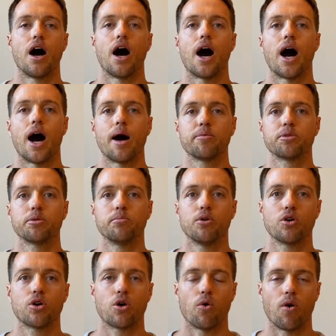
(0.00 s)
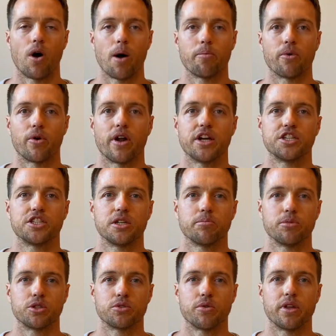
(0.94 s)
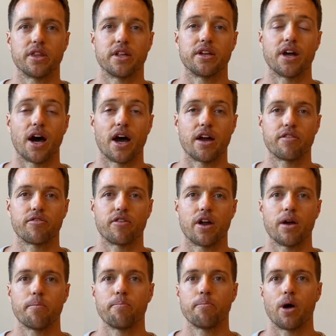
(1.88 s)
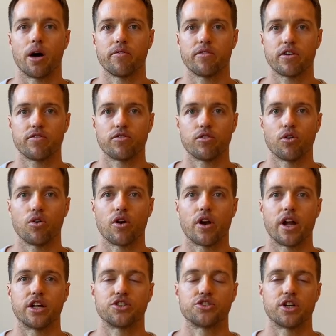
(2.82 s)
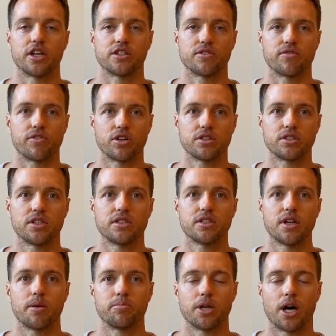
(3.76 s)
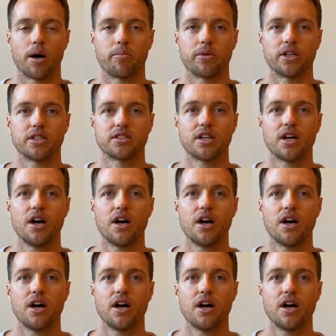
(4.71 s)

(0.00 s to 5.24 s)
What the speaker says: optimal cooperation between the diaphragm, pelvic floor, and transversus abdominis